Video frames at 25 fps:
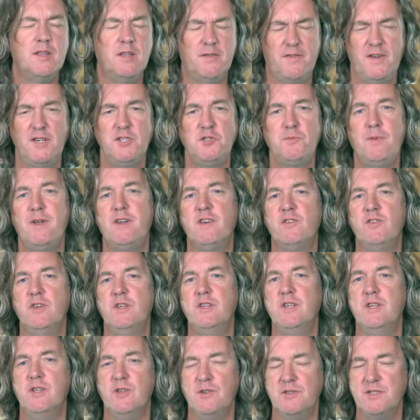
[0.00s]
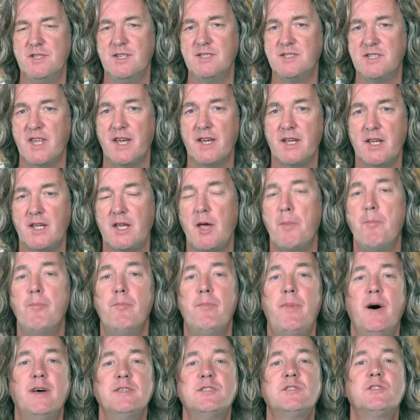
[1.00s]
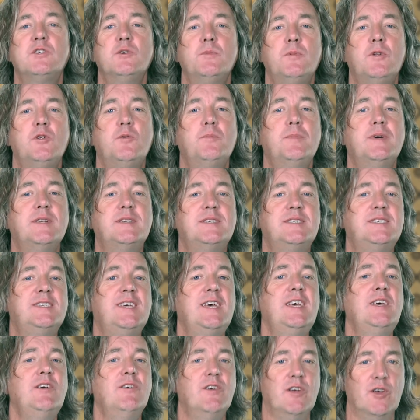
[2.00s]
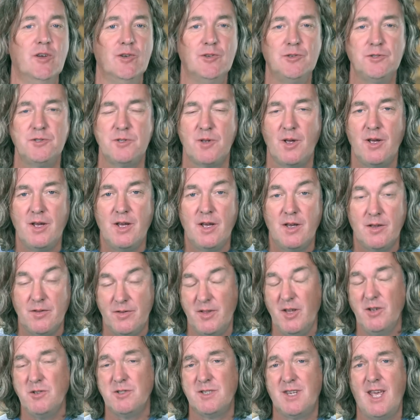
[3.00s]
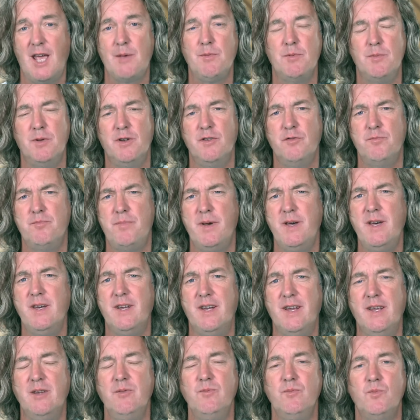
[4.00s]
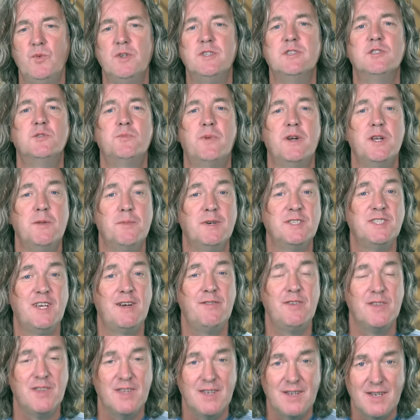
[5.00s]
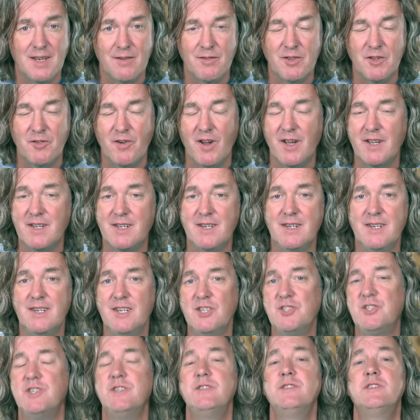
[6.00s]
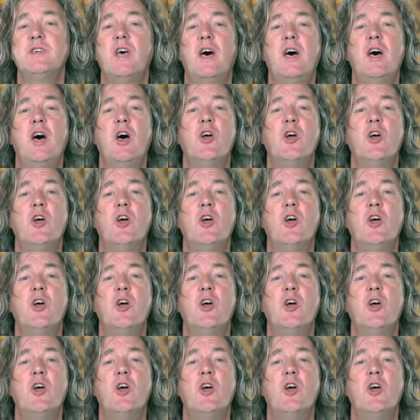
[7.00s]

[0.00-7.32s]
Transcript: The first bit of good news is that combustible materials, those capable of burning, which is pretty much everything given the right conditions,